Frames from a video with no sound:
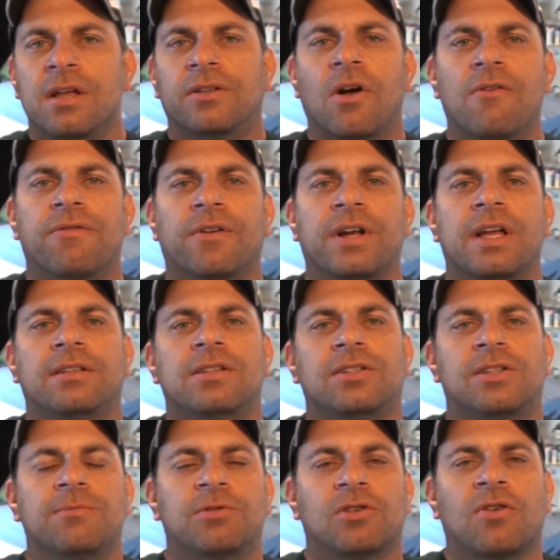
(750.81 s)
Don't forget to
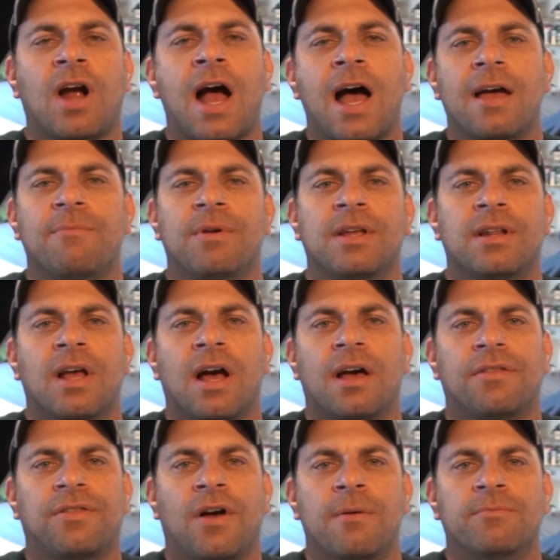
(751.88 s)
subscribe, and
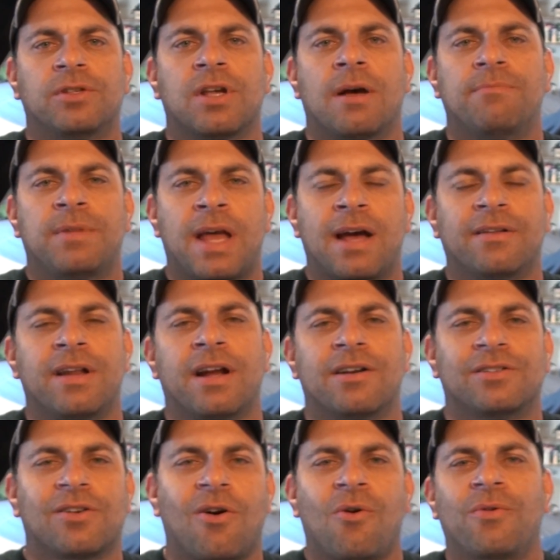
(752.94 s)
thumbs up down there
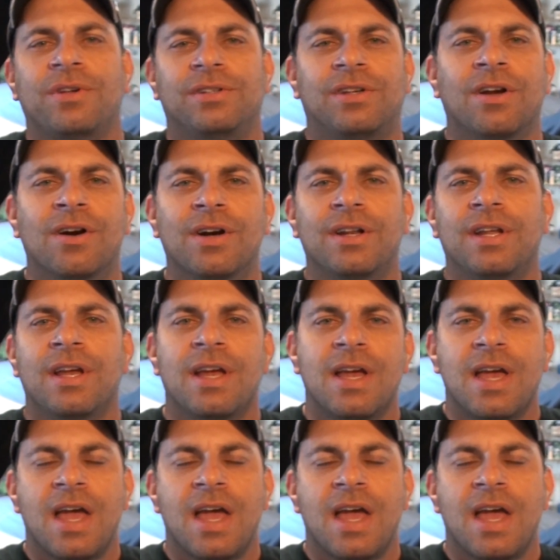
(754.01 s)
is always good.